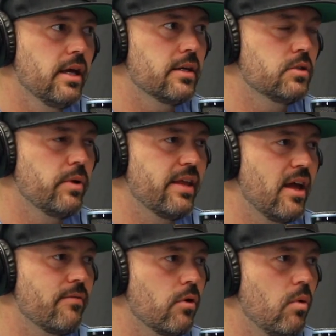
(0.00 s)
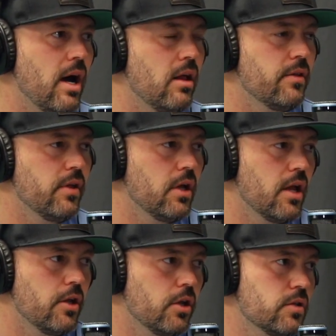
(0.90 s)
So we had that for a while and then got
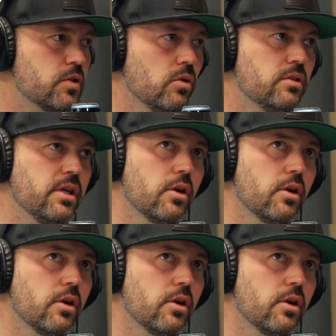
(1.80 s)
into consulting.